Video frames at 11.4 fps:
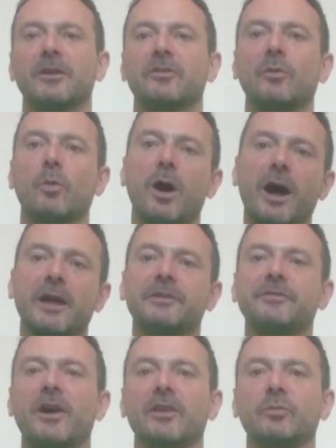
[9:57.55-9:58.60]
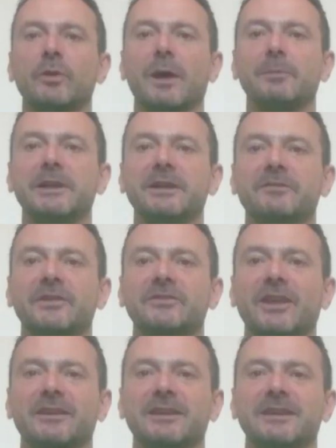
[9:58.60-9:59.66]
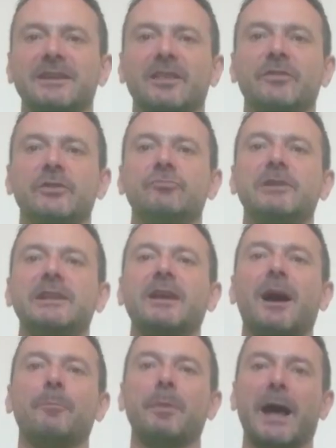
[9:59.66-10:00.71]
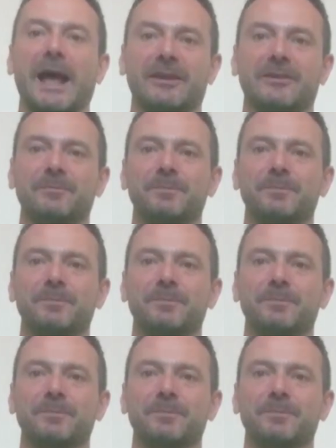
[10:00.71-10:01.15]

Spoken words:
So what I advise when I'm leading this technique is that you really come back.